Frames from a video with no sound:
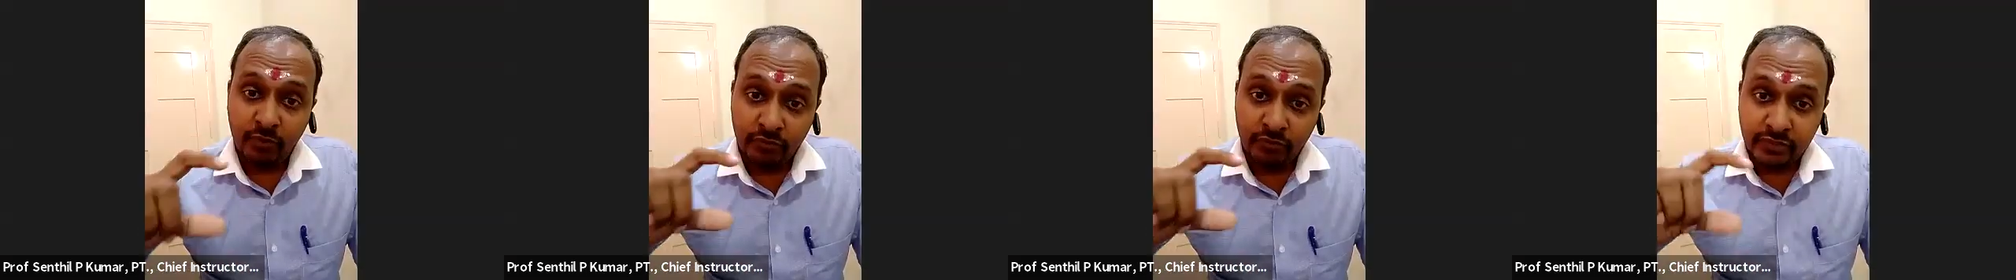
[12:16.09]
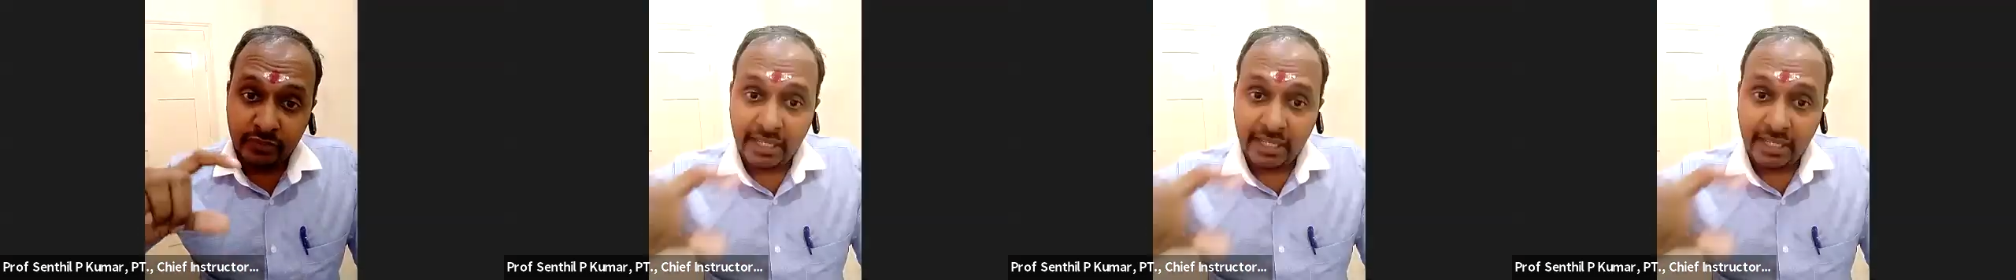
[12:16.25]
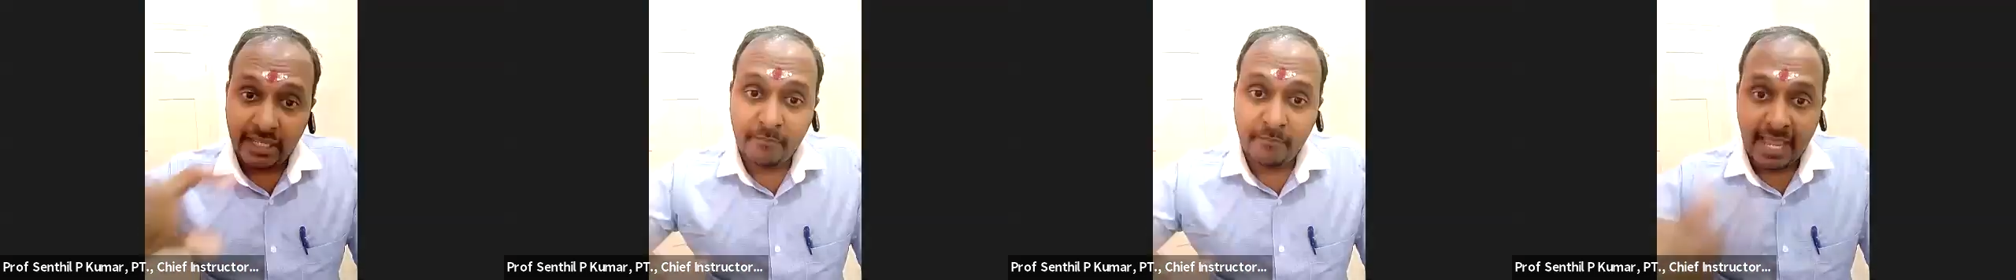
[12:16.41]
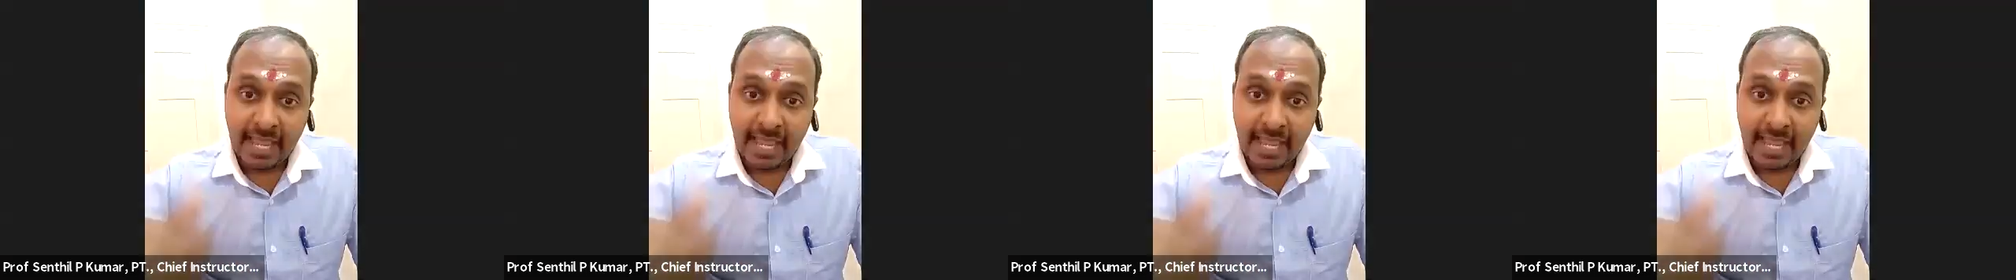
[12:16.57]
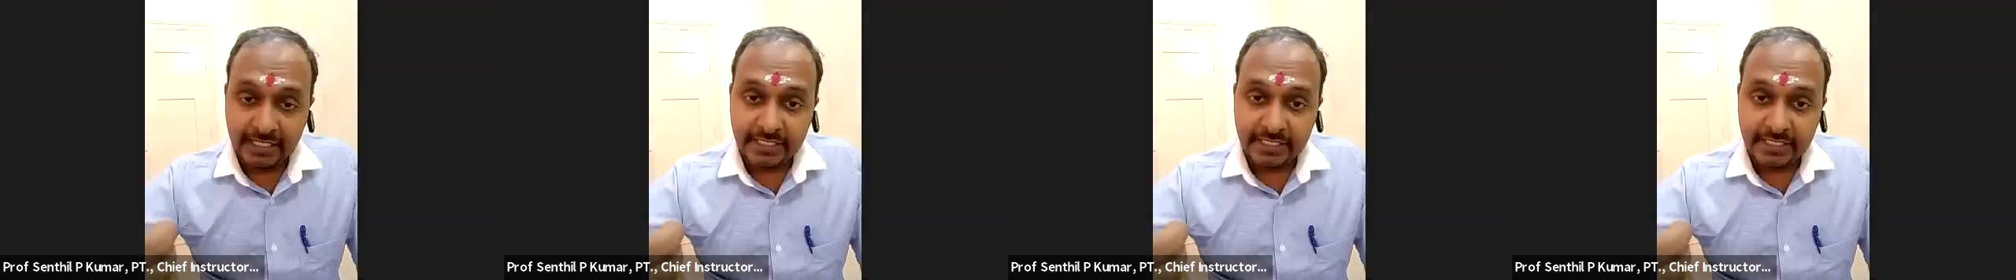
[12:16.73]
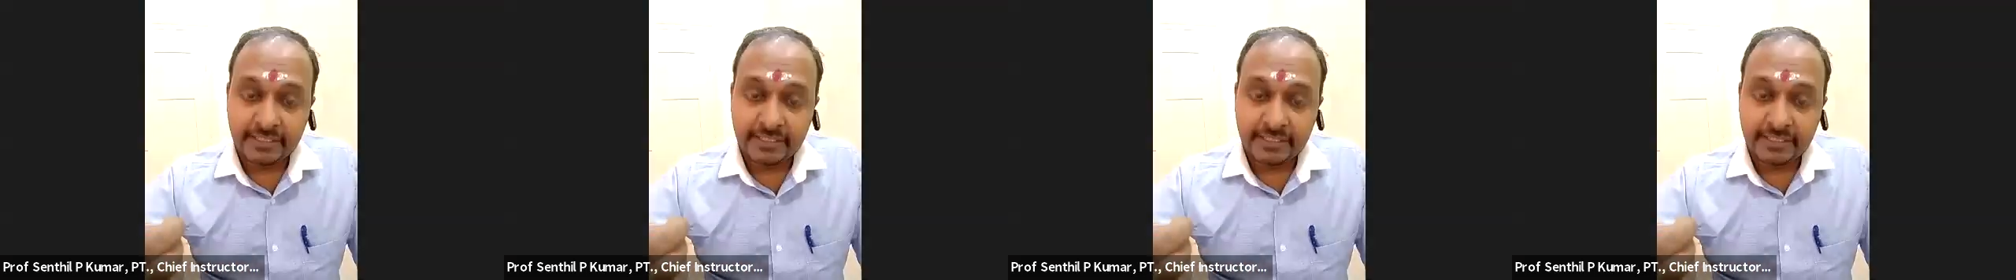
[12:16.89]

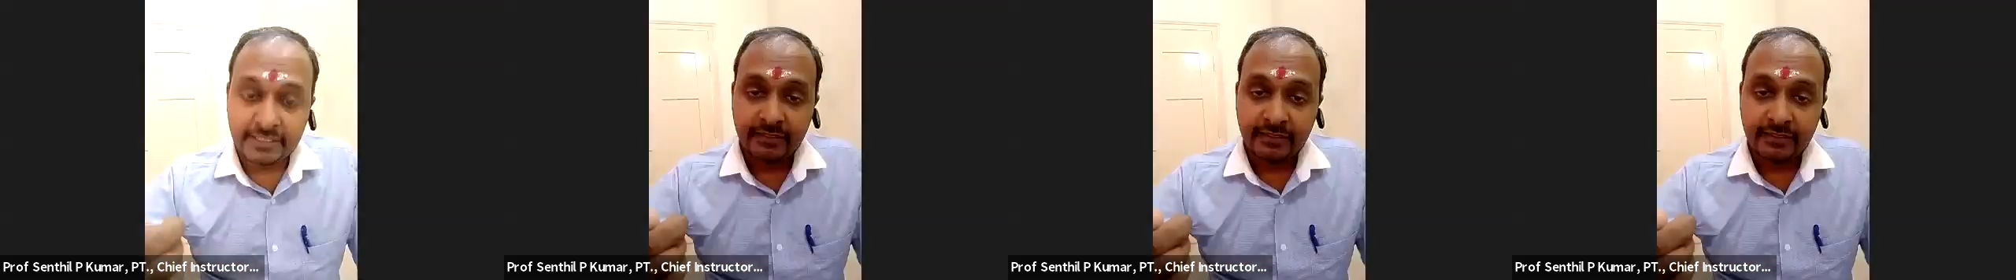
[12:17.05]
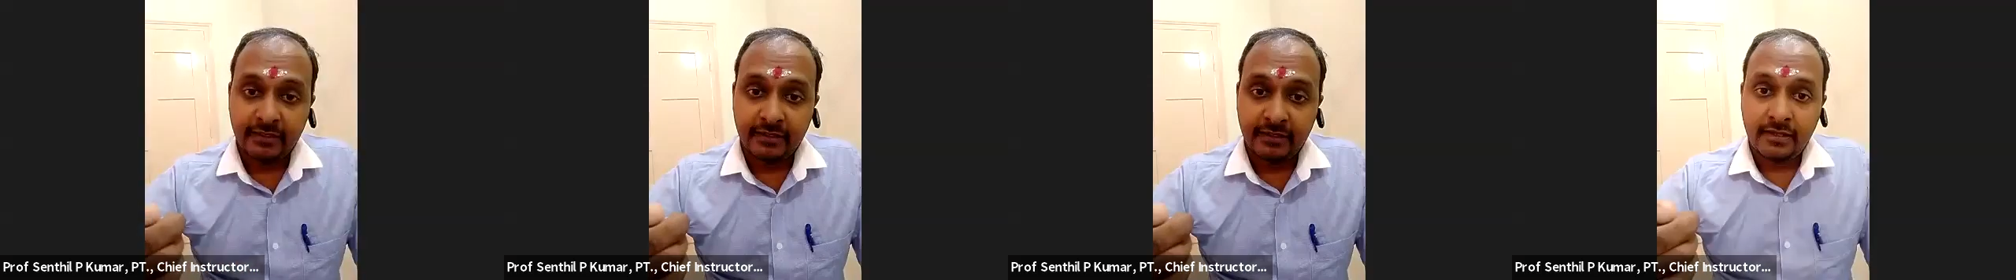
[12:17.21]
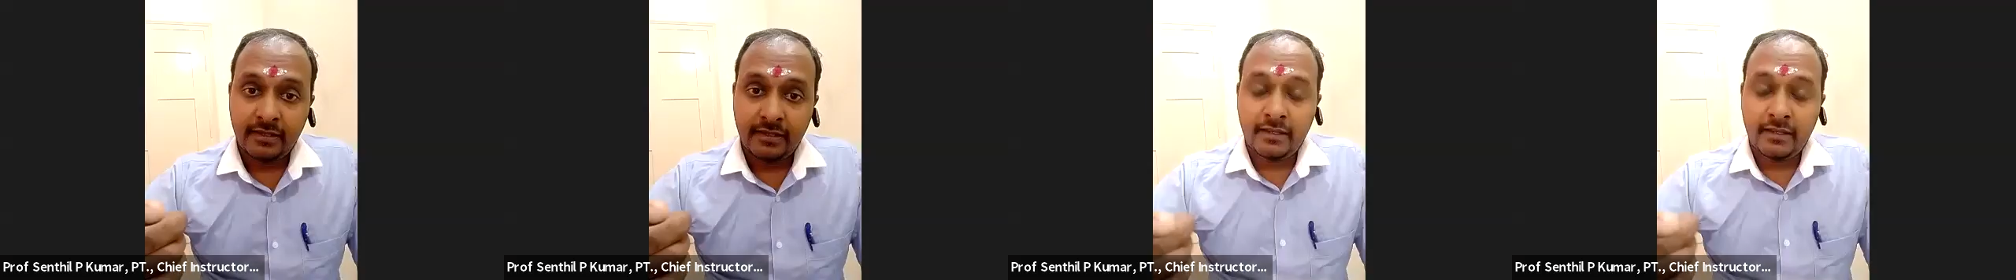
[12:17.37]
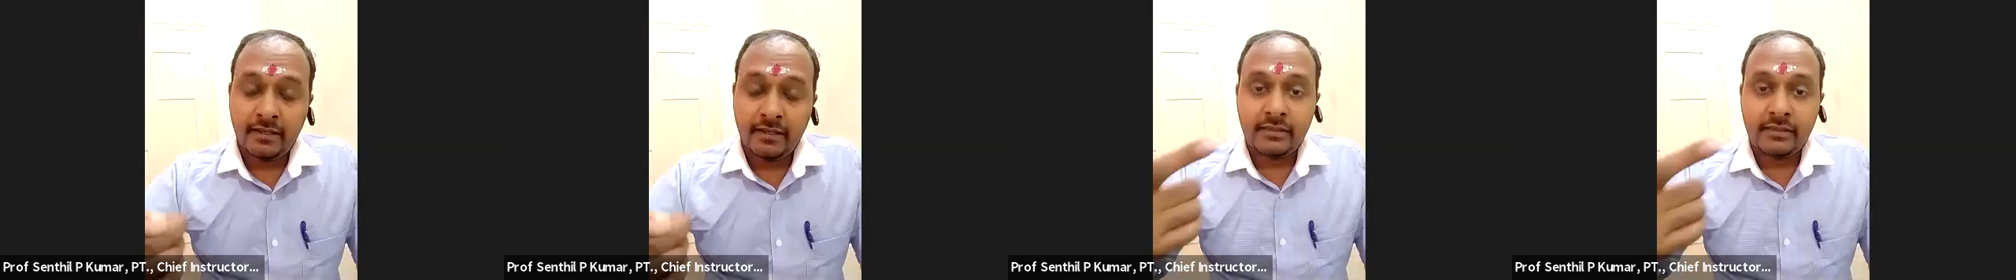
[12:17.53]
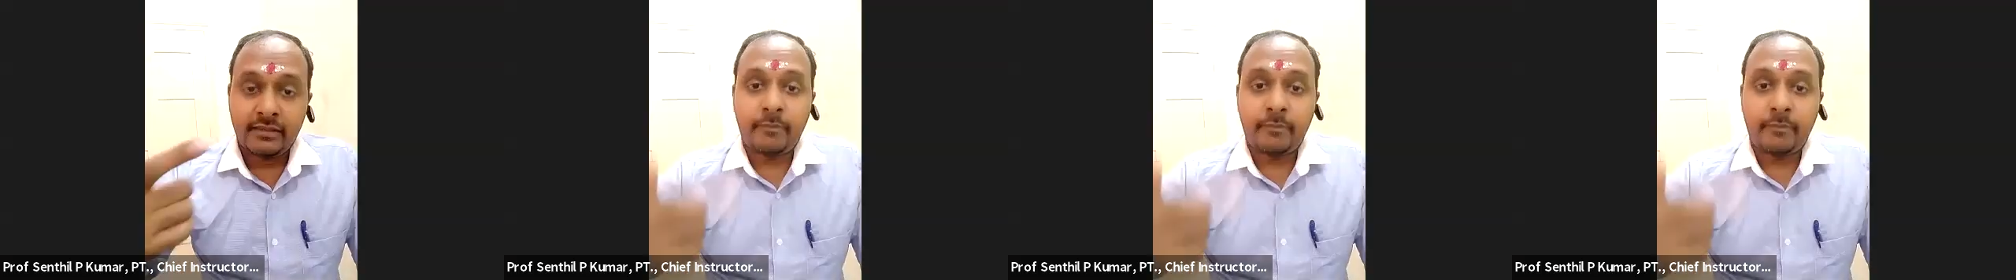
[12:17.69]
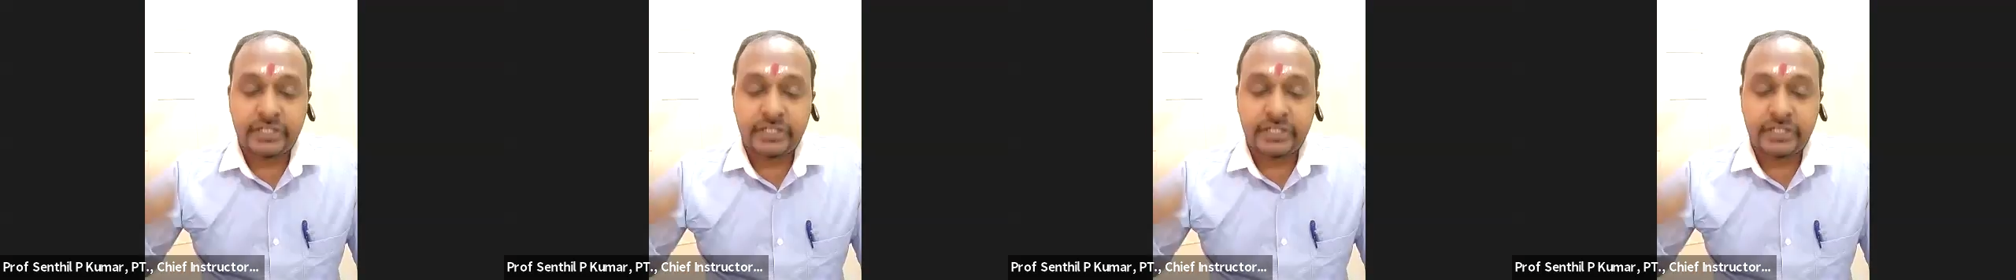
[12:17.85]
balance, the
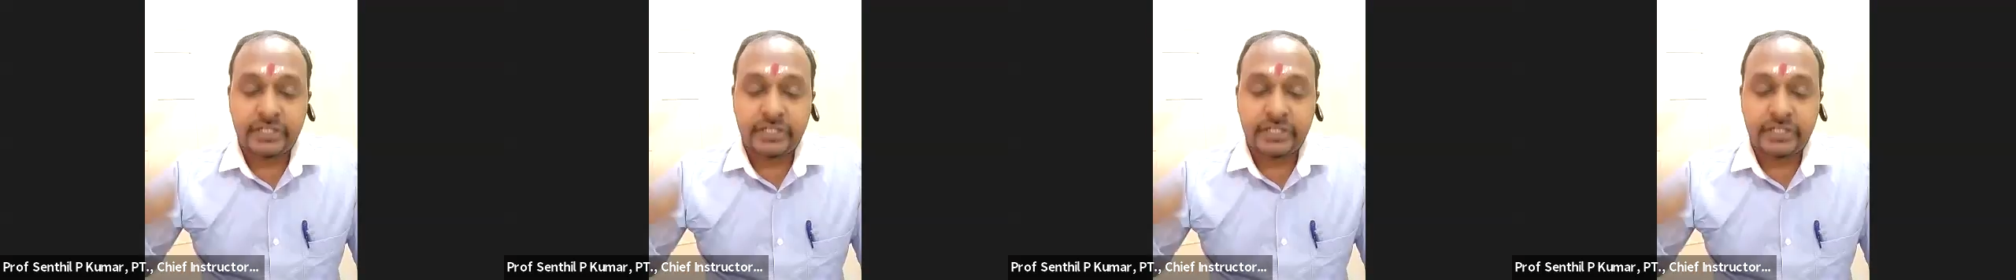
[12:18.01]
patient will